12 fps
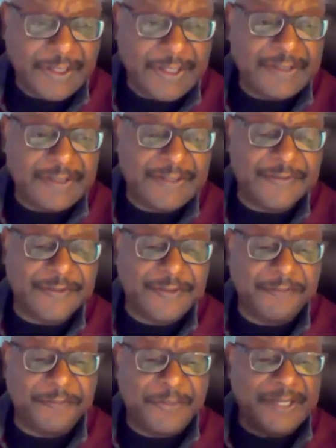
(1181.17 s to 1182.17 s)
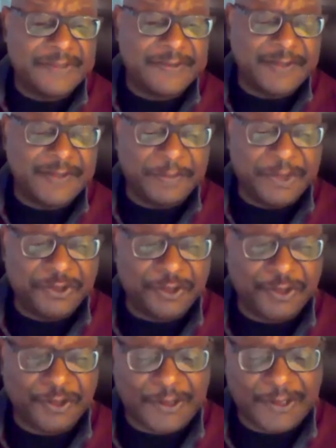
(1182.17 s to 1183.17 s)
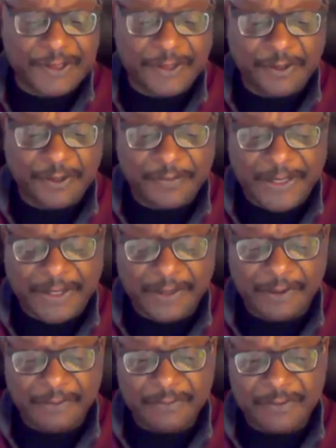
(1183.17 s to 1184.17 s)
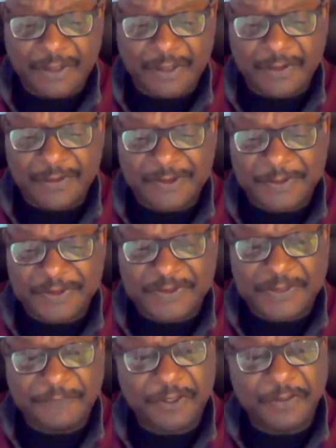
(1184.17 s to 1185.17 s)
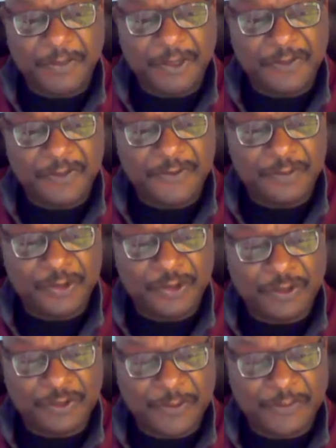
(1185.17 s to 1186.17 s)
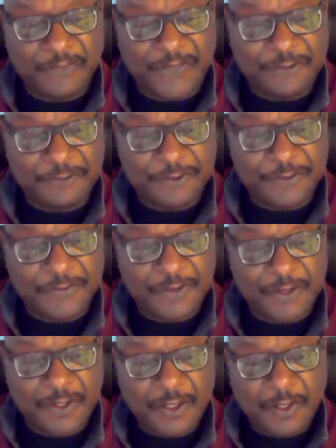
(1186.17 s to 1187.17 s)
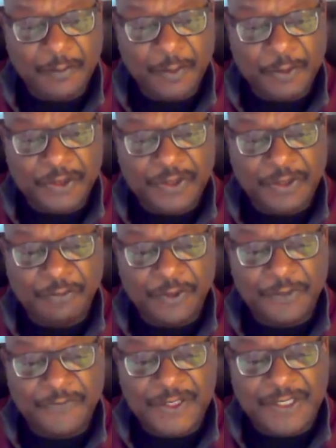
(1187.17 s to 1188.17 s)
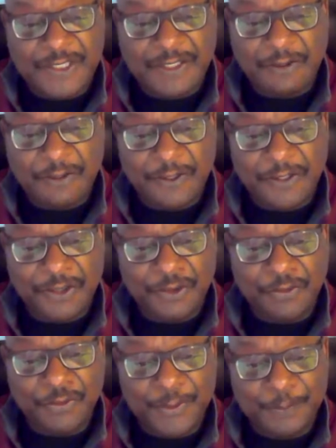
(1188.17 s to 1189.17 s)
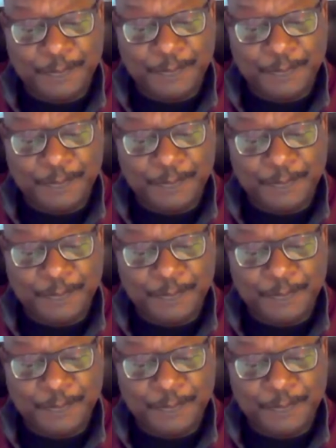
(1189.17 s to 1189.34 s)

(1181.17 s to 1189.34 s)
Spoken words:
And this impacts, as I mentioned earlier, about specific communities. We talked about veterans, but we don't want to forget our youth.